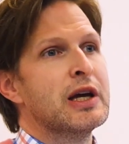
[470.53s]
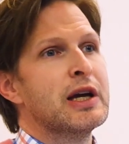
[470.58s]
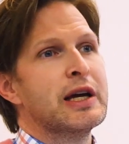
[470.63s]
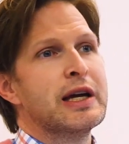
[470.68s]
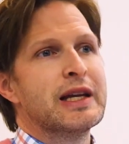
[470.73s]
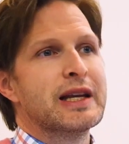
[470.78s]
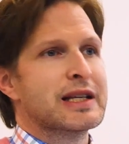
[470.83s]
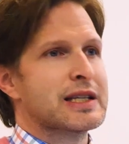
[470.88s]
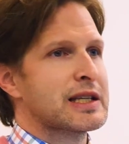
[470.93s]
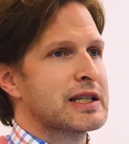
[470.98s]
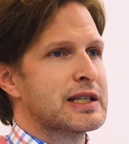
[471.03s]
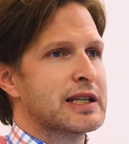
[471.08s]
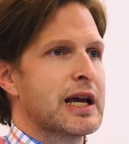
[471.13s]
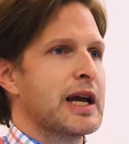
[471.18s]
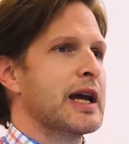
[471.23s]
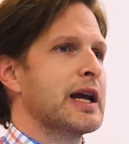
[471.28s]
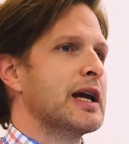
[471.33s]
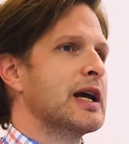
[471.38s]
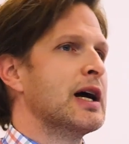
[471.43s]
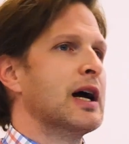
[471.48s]
he doesn't
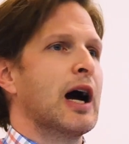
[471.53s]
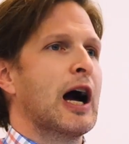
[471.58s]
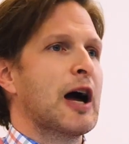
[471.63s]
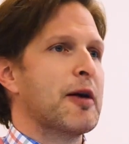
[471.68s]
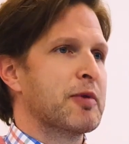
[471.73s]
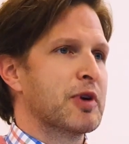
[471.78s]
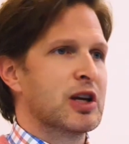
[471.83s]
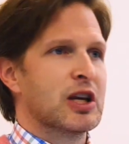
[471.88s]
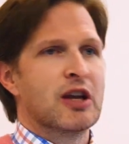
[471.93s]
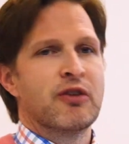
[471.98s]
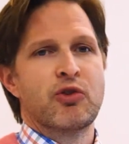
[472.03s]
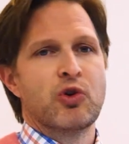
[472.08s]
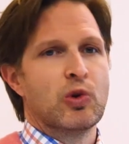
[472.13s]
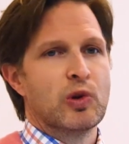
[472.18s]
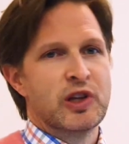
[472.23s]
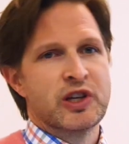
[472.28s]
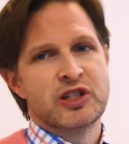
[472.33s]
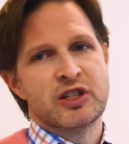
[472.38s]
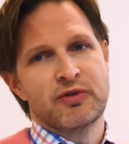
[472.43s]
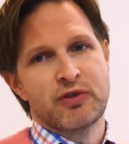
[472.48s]
say, I'm going to give you a
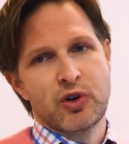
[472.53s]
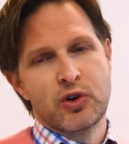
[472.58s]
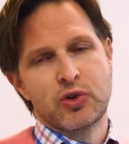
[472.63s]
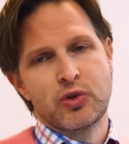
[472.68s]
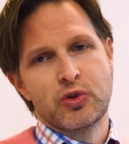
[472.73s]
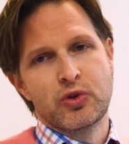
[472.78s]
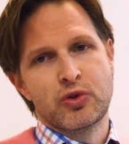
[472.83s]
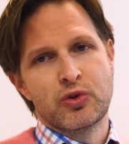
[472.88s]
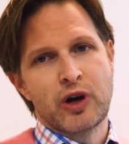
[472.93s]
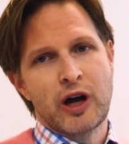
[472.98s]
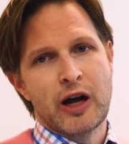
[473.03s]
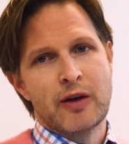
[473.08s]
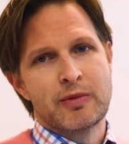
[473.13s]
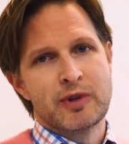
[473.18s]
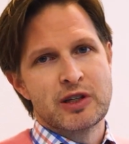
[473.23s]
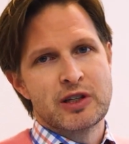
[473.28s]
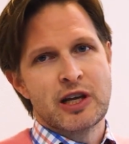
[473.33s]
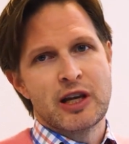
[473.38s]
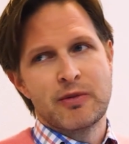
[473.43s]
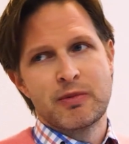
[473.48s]
list of the hudud crimes,
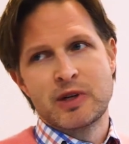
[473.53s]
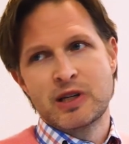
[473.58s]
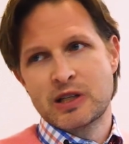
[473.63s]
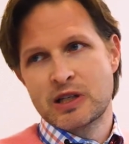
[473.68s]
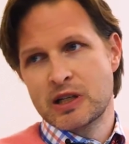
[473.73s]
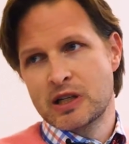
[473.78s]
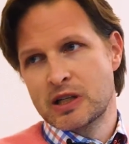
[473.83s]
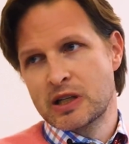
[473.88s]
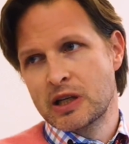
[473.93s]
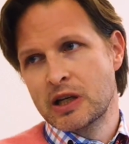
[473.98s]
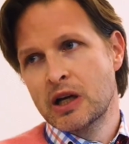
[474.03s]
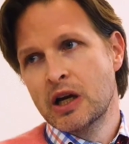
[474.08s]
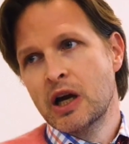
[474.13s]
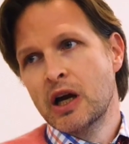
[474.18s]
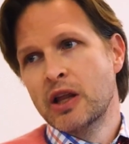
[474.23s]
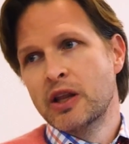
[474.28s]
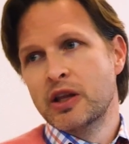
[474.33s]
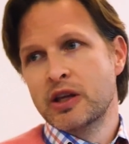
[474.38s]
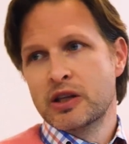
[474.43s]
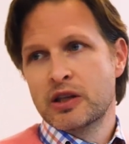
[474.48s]
it's A, B, C, D.
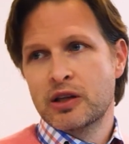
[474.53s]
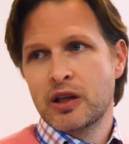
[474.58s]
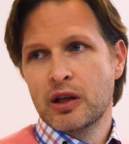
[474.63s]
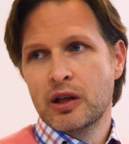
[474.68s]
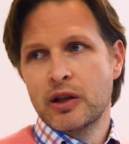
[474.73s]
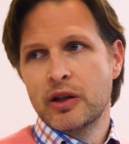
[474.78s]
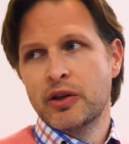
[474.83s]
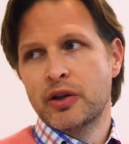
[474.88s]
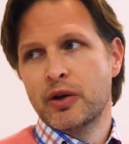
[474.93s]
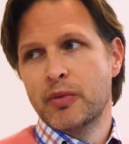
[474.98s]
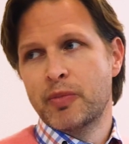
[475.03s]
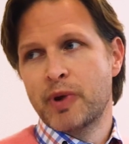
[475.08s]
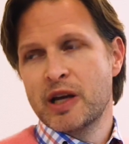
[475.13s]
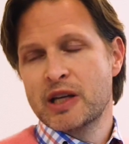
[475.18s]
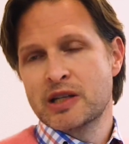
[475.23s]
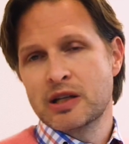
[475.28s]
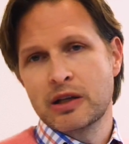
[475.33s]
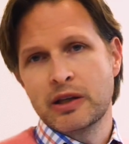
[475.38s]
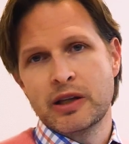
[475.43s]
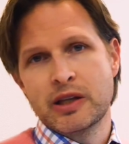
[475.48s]

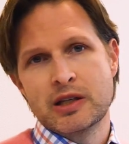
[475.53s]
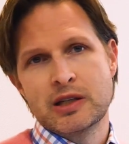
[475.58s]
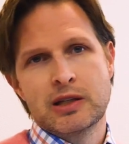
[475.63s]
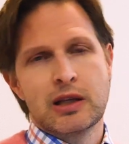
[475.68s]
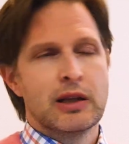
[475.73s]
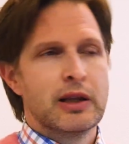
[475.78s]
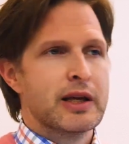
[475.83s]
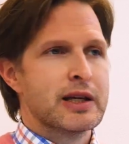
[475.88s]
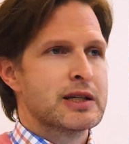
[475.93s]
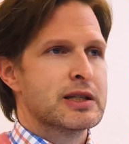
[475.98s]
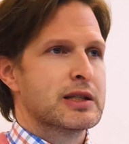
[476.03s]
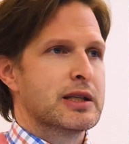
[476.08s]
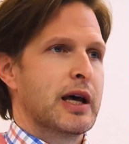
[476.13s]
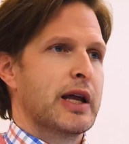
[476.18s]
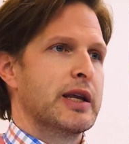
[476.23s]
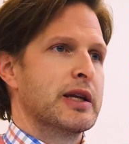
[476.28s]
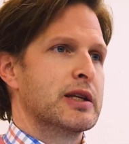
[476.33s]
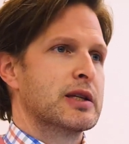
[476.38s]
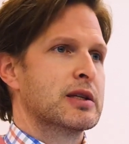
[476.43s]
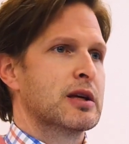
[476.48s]
Basically, this is a list that
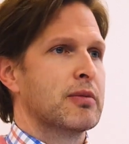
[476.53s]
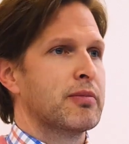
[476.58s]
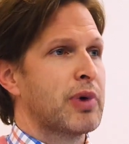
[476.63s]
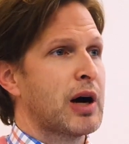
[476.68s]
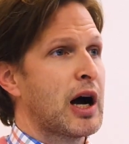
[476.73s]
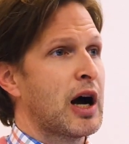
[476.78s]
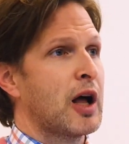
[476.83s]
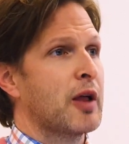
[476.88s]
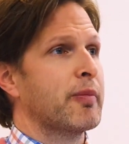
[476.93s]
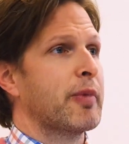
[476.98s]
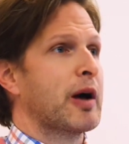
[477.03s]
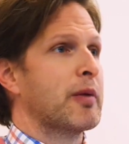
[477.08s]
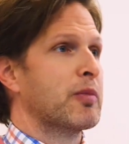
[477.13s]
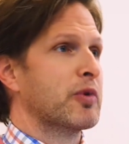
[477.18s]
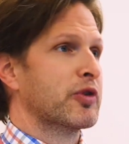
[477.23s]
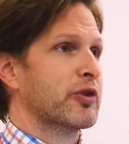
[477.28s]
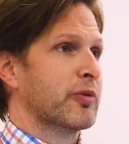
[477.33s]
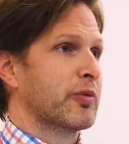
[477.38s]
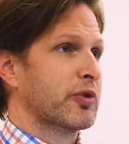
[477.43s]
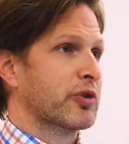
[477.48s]
is compiled by
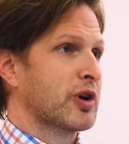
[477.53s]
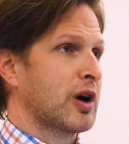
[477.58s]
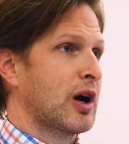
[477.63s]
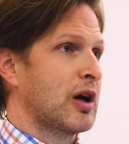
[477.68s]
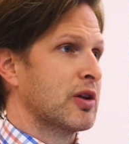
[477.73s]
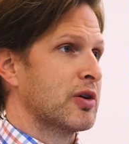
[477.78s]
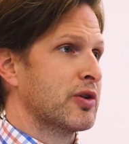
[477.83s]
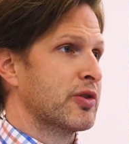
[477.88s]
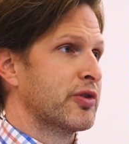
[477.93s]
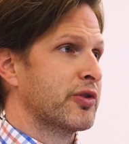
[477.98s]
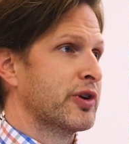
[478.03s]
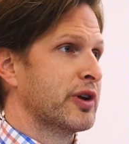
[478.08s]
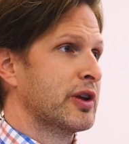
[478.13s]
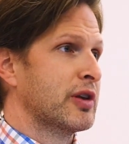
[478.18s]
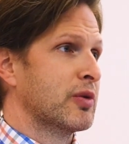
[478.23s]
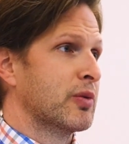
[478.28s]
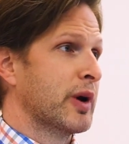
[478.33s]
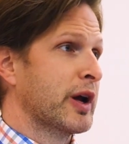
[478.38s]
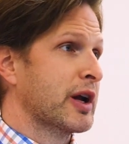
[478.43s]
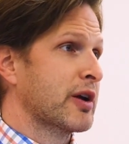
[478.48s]
Muslim scholars in
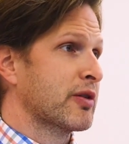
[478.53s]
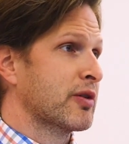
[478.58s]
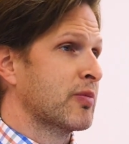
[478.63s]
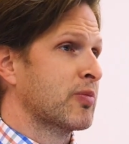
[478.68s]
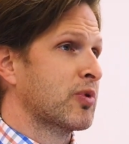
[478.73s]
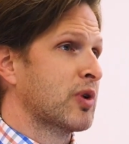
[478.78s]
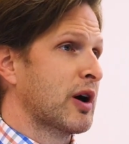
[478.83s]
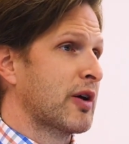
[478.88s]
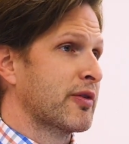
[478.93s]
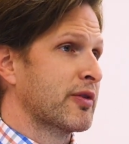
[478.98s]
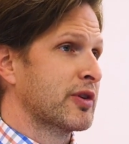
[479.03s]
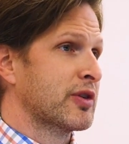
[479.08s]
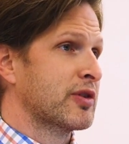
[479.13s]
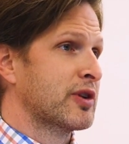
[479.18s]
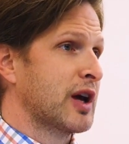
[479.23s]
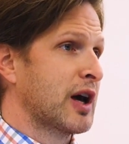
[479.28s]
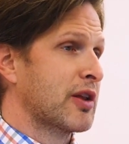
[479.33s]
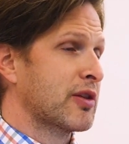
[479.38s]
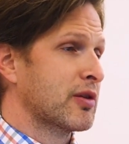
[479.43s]
the wake of the Prophet's death,